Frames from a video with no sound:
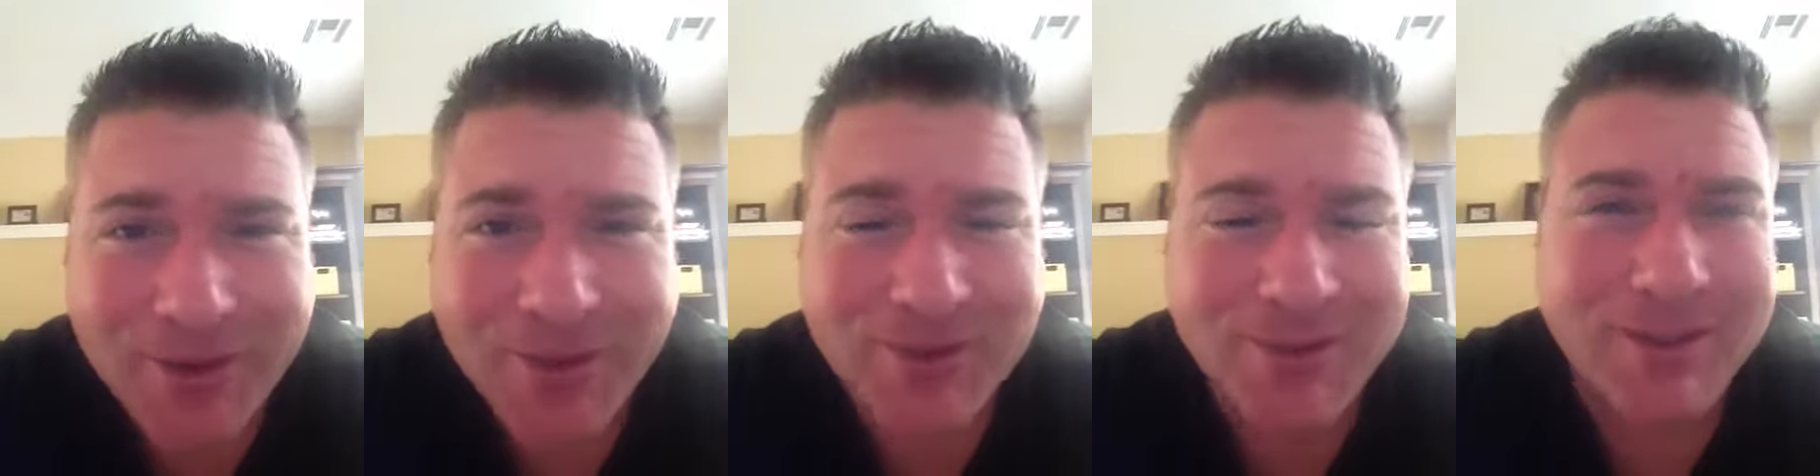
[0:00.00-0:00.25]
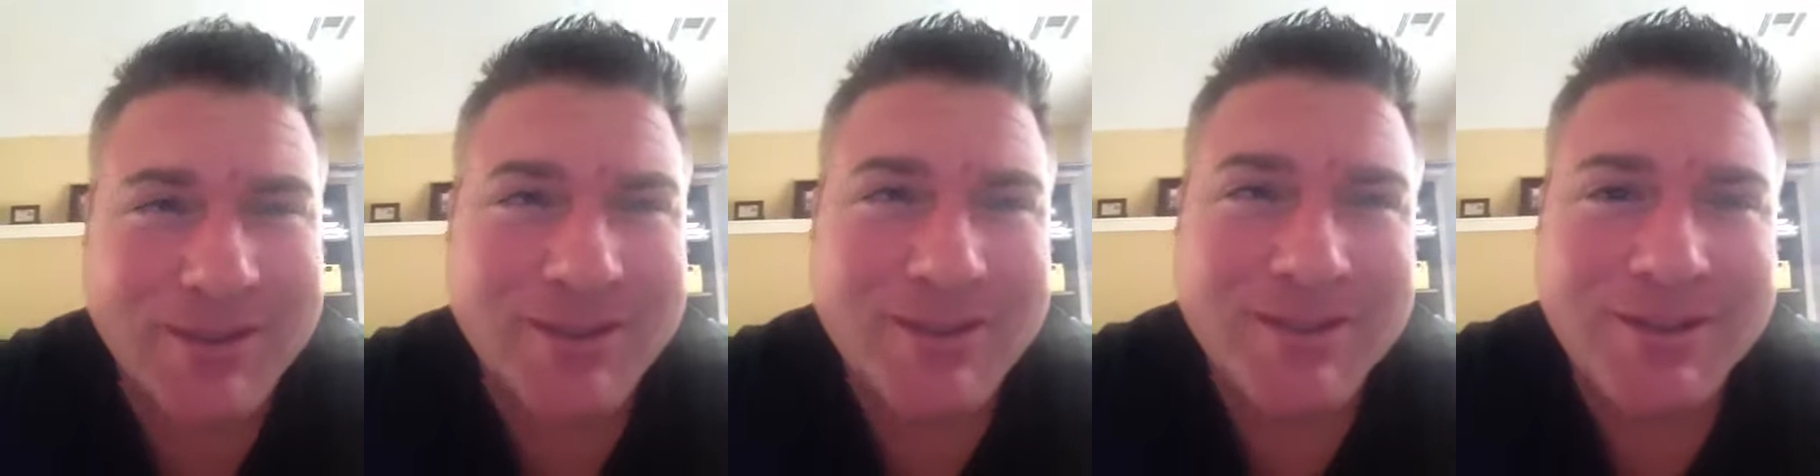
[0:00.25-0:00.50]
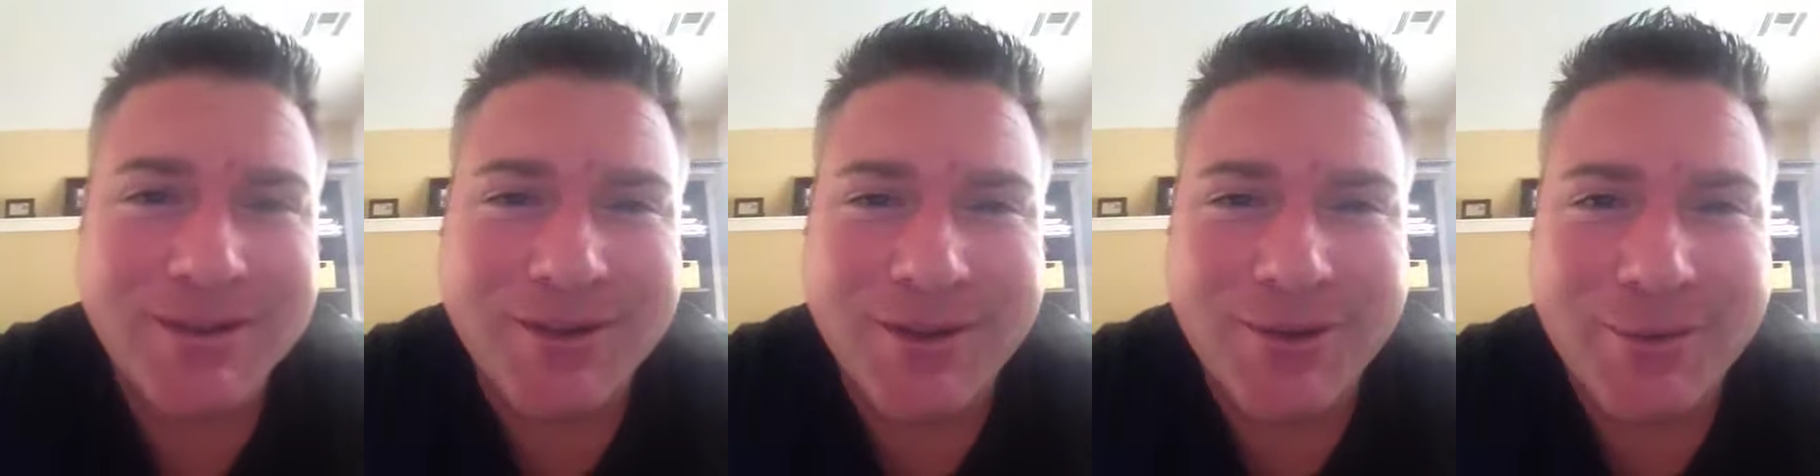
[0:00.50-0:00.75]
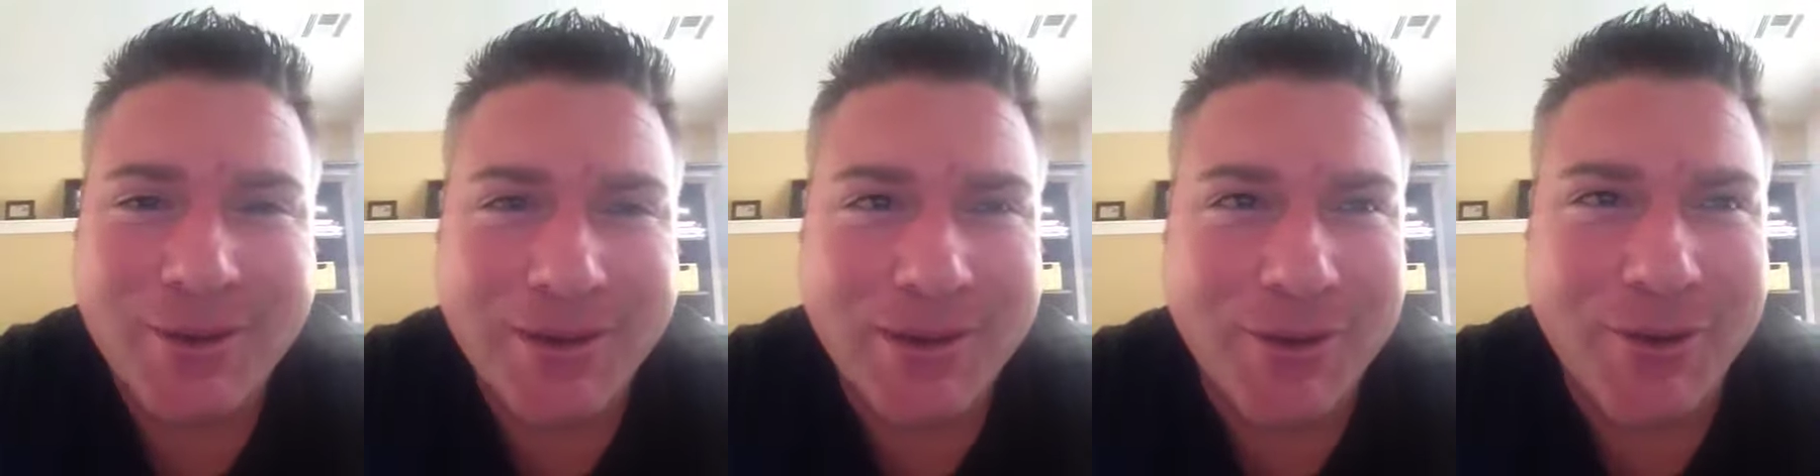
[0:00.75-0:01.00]
O's List. You're
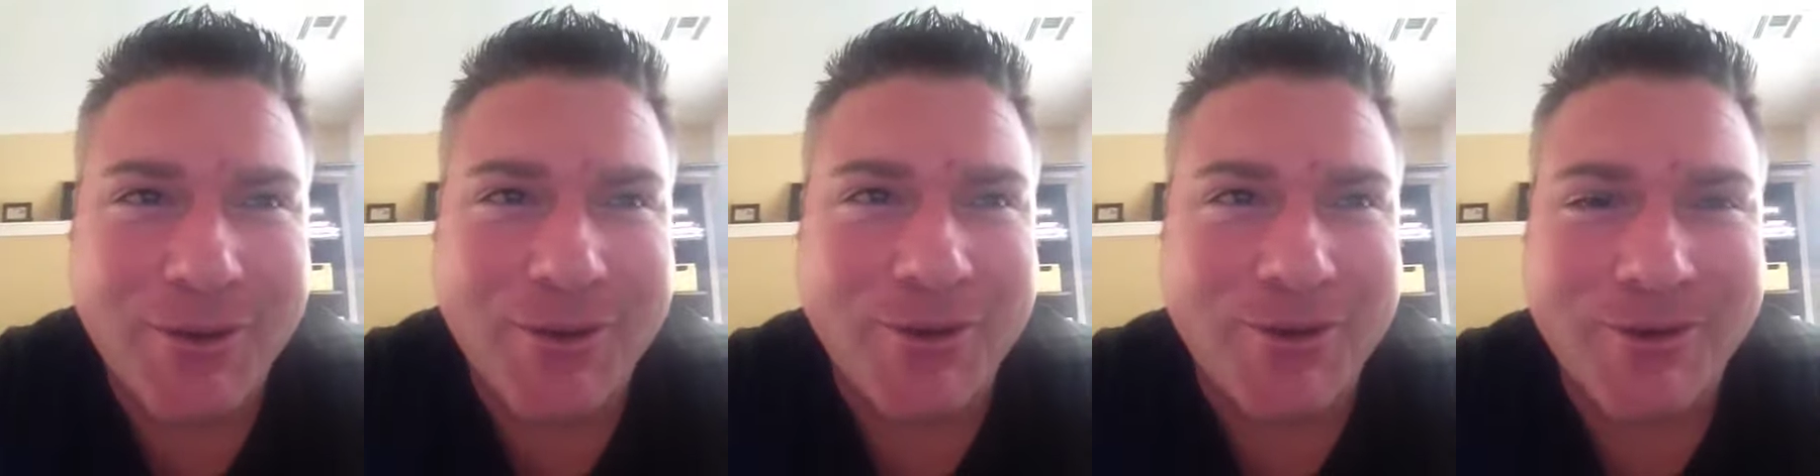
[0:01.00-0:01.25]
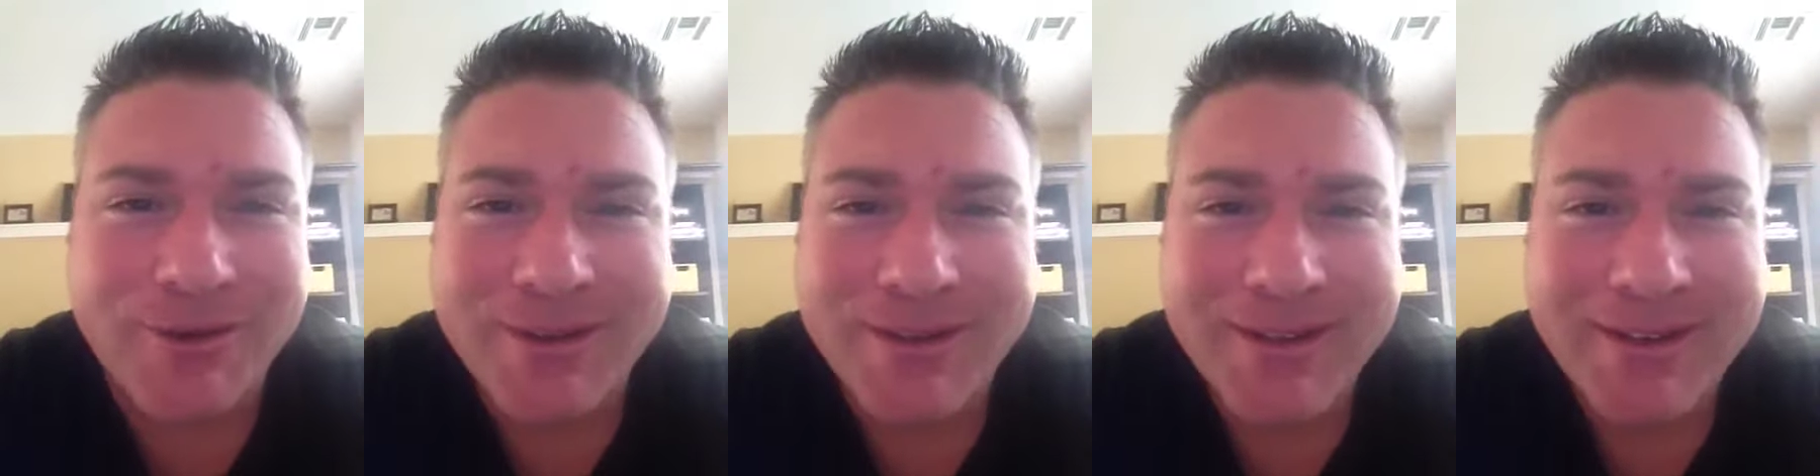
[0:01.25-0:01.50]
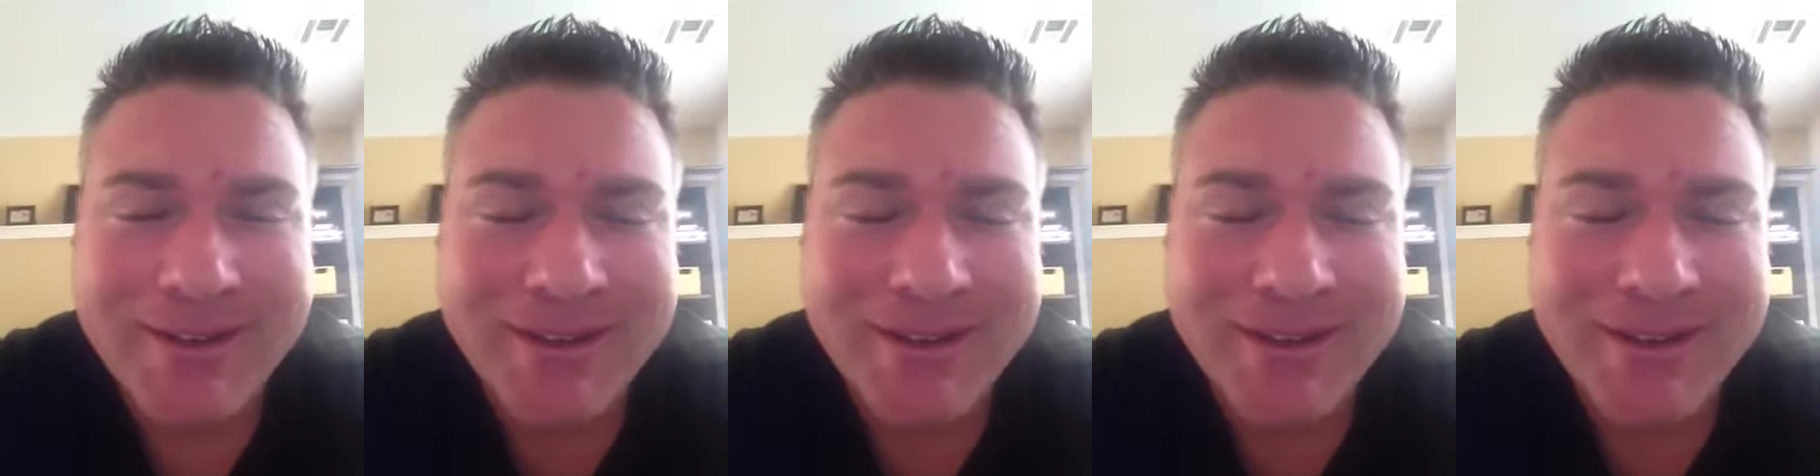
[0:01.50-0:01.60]
going to be local.